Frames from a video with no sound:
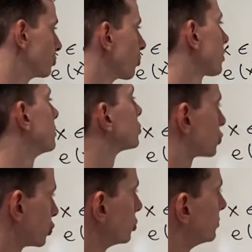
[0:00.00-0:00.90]
We're going to
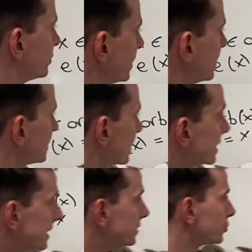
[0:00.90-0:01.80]
assume Z is in
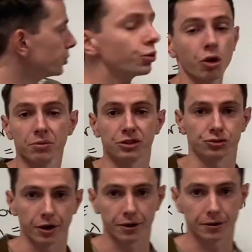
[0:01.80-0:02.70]
these two orbits
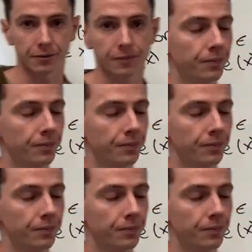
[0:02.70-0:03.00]
right here.